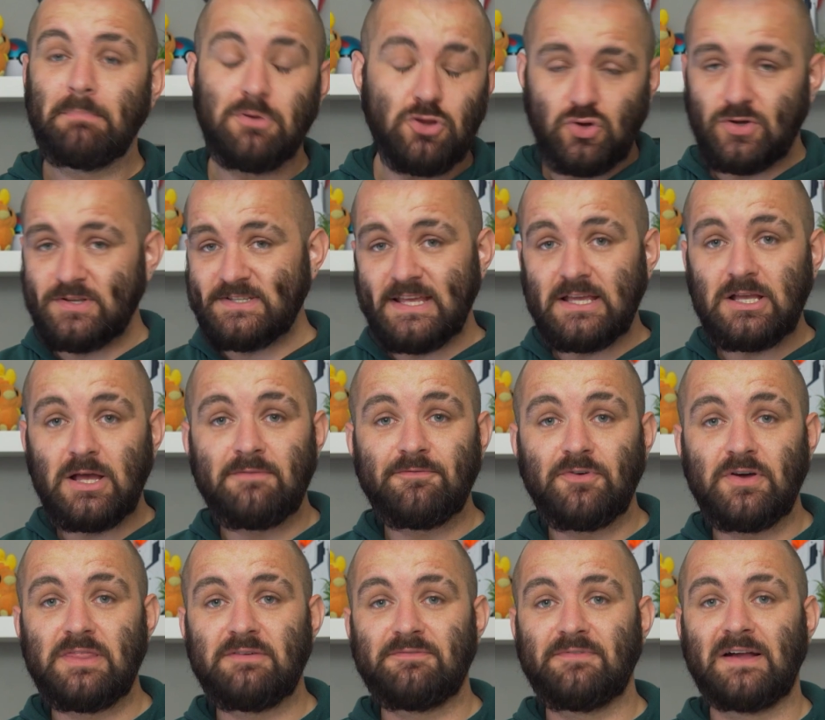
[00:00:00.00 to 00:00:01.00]
but you can take
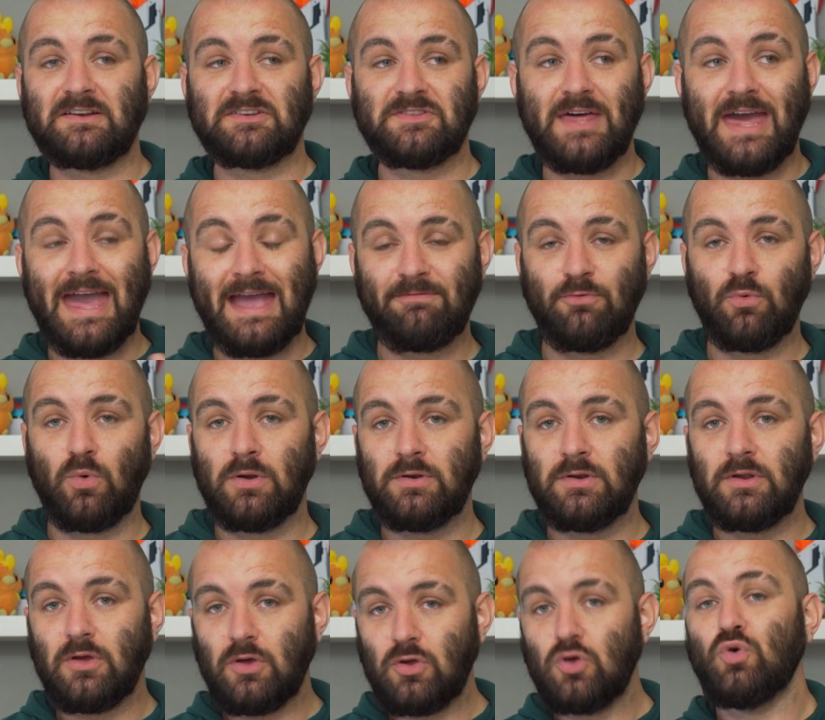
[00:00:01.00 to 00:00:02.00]
comfort in the fact that
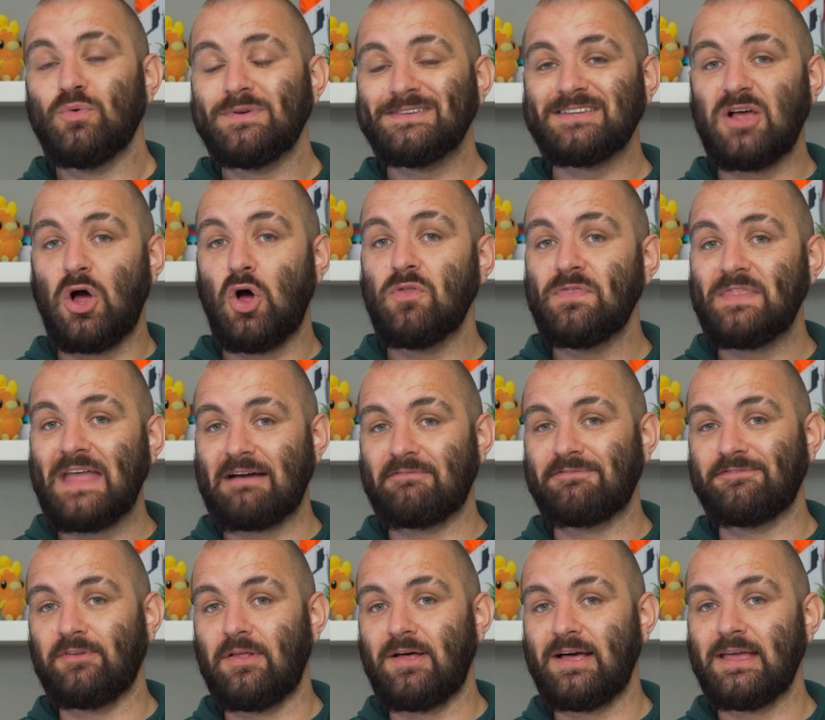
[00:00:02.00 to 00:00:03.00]
everyone who is on that
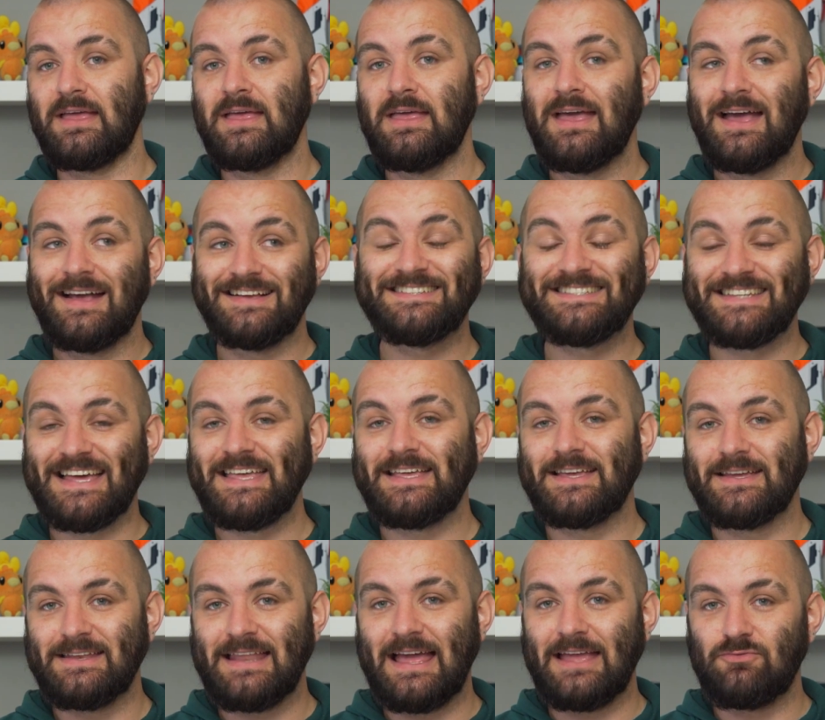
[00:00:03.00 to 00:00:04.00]
flight has
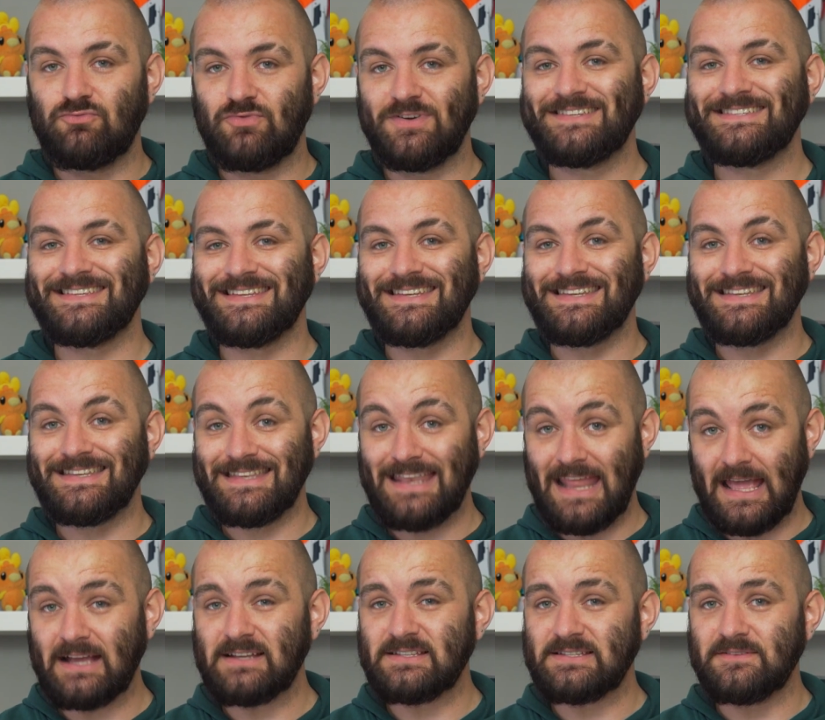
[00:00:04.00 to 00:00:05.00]
taken a recent
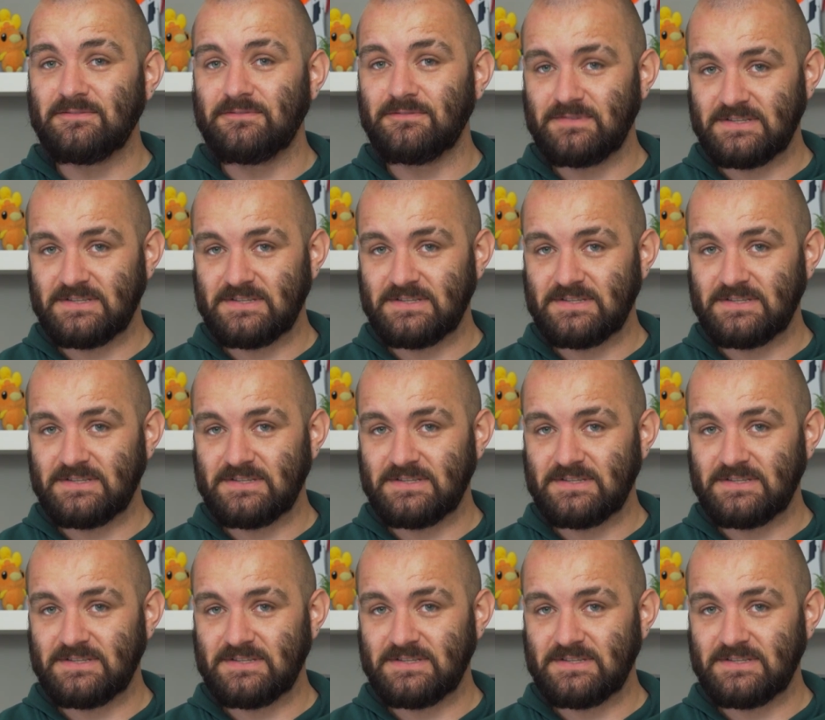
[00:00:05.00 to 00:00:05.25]
negative